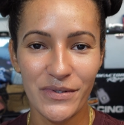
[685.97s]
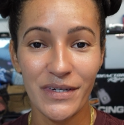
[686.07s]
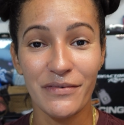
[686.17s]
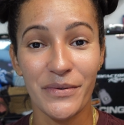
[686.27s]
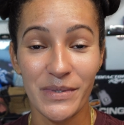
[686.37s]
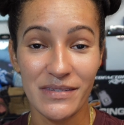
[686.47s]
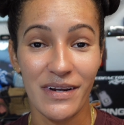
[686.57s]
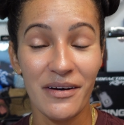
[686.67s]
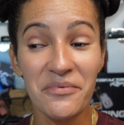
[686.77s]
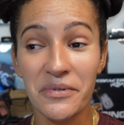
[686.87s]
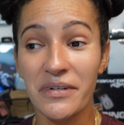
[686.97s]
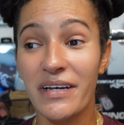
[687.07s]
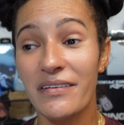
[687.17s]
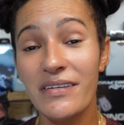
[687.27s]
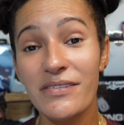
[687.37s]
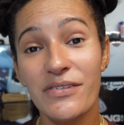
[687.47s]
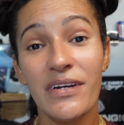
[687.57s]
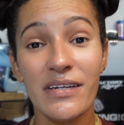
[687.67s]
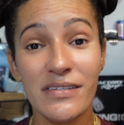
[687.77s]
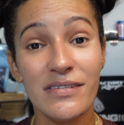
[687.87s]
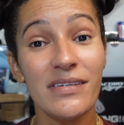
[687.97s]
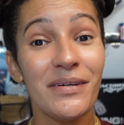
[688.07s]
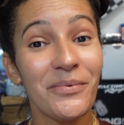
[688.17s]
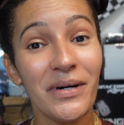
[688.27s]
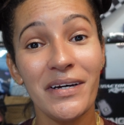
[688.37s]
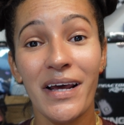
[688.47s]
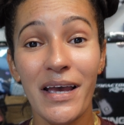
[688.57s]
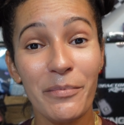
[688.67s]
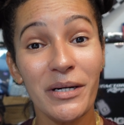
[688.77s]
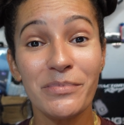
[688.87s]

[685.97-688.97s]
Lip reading: If it wasn't helpful, at least you got to see what I'm up